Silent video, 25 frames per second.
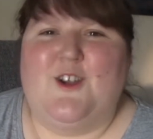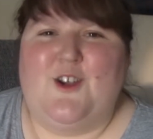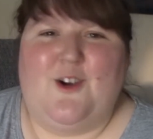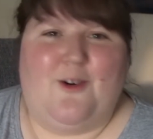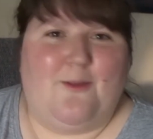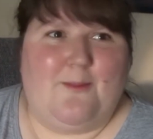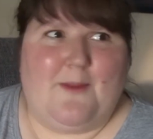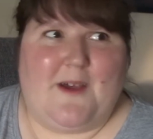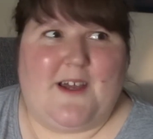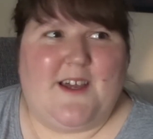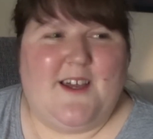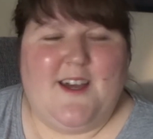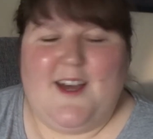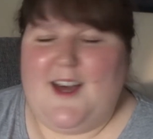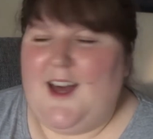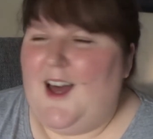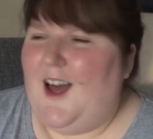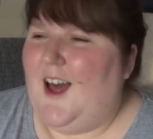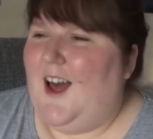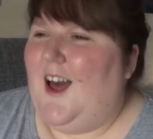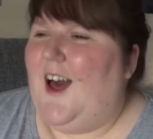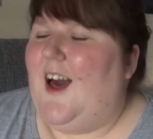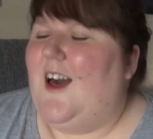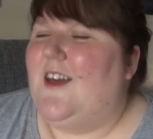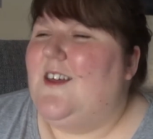not me.
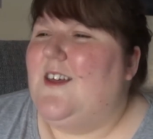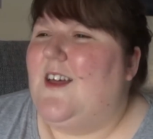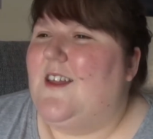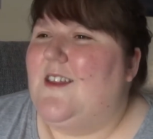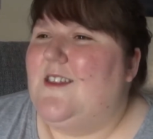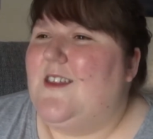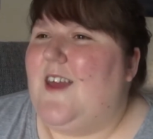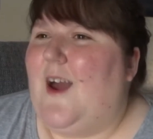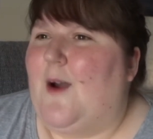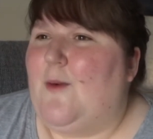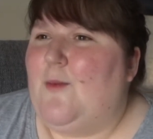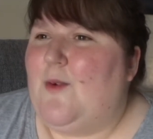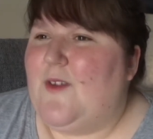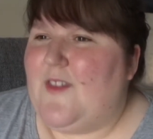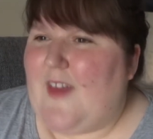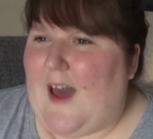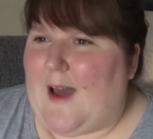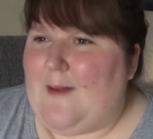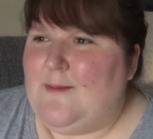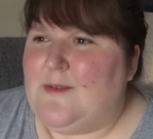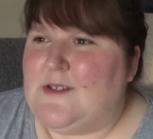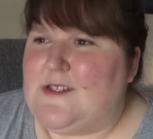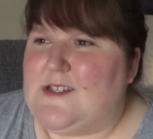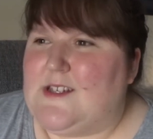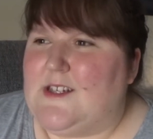Yeah, with
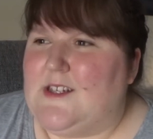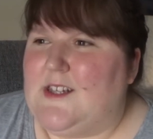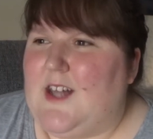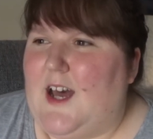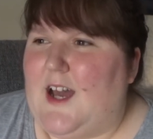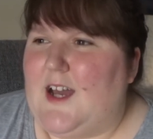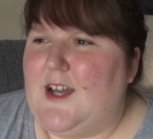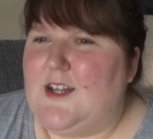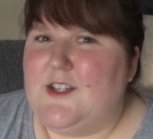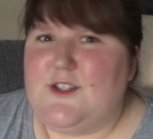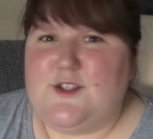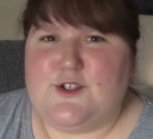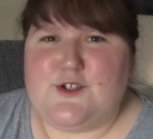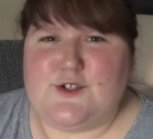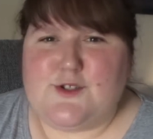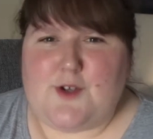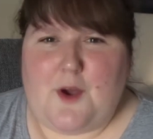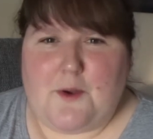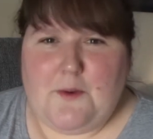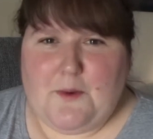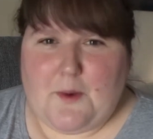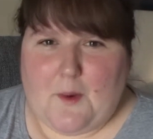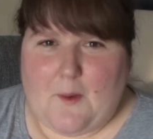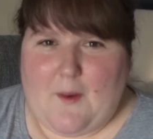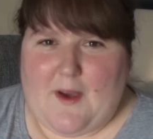Amazon, like it's
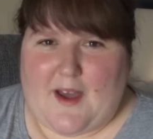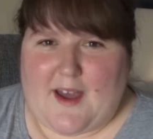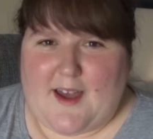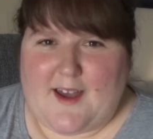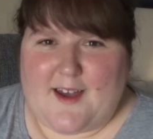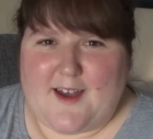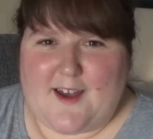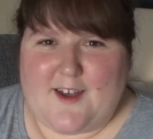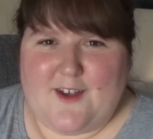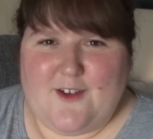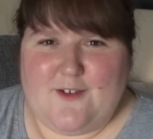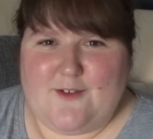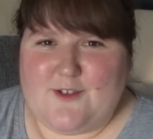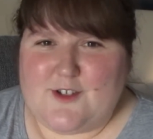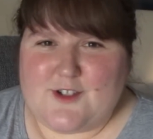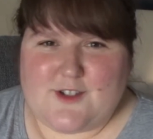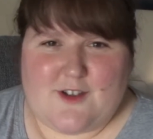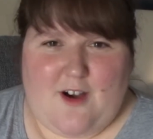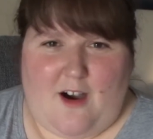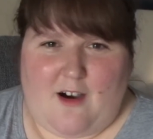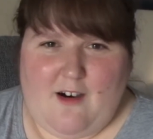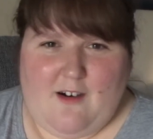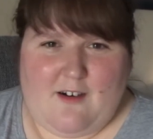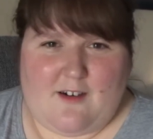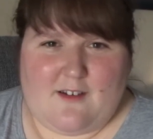so quick. You just
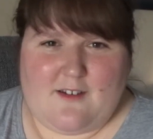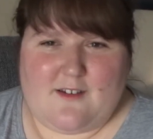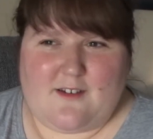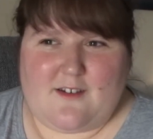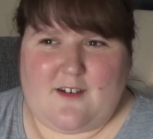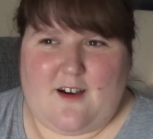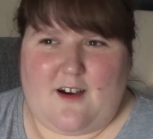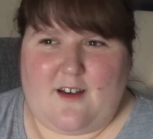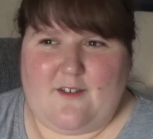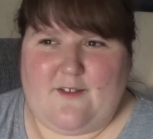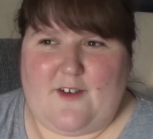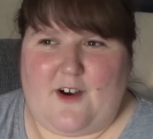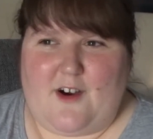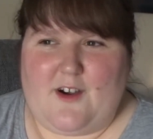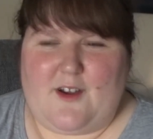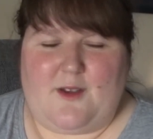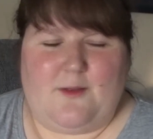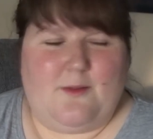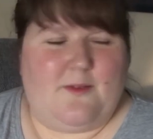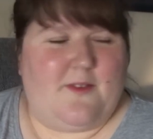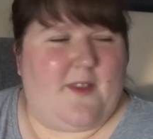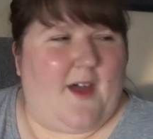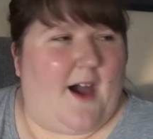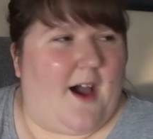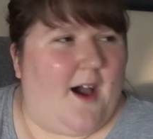can't kind of argue
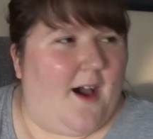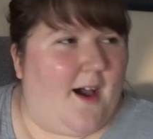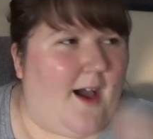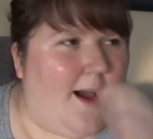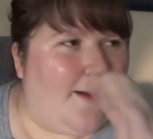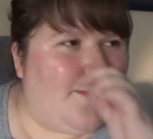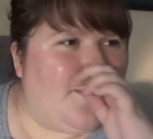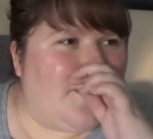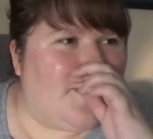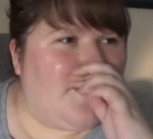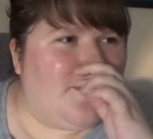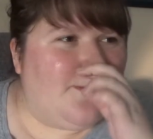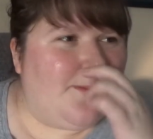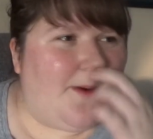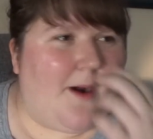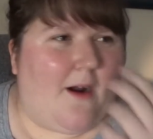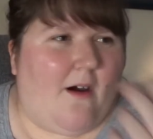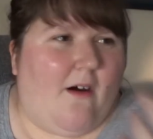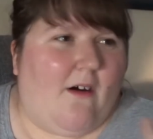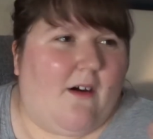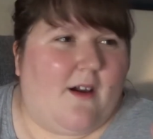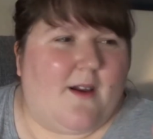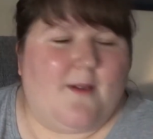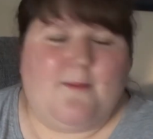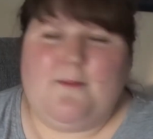with that, Amazon
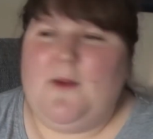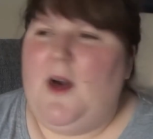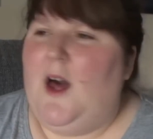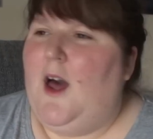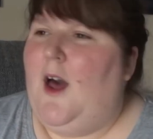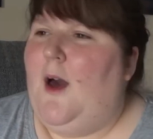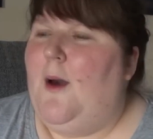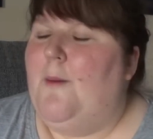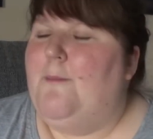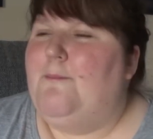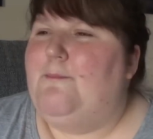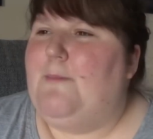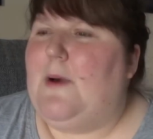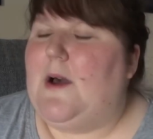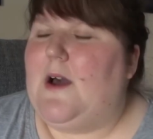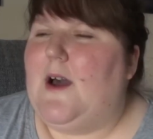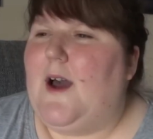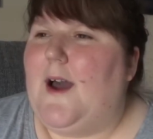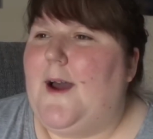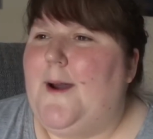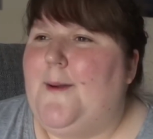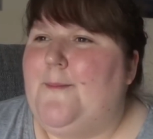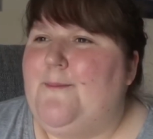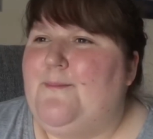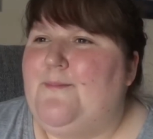Prime. But
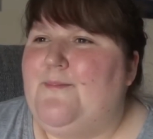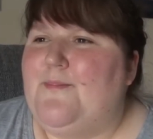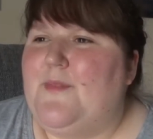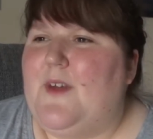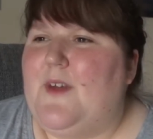um,